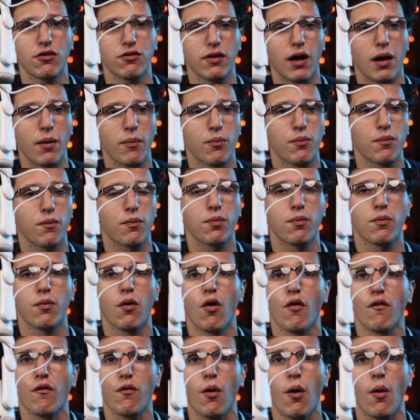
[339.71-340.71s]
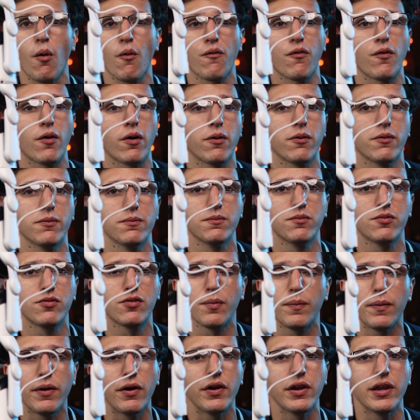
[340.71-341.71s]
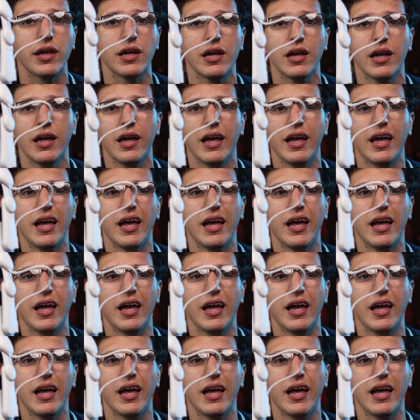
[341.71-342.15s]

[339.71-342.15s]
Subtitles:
strap overall for stability